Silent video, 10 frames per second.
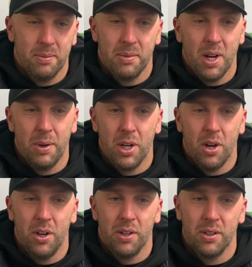we
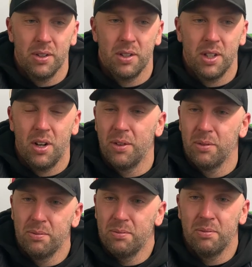can't
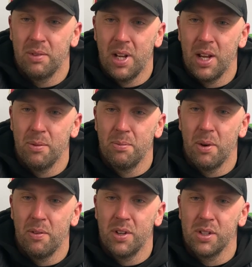let it
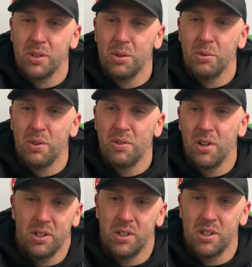bother us at all. We've got
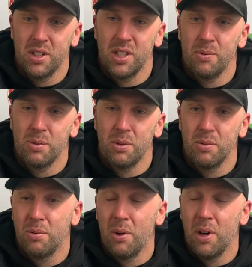to just adapt with
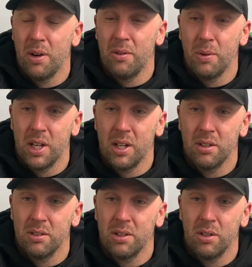whatever we
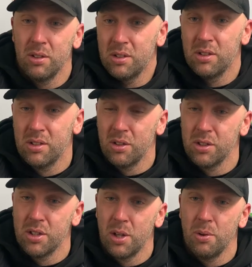got
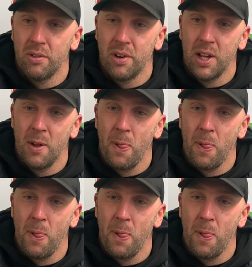to deal with, really.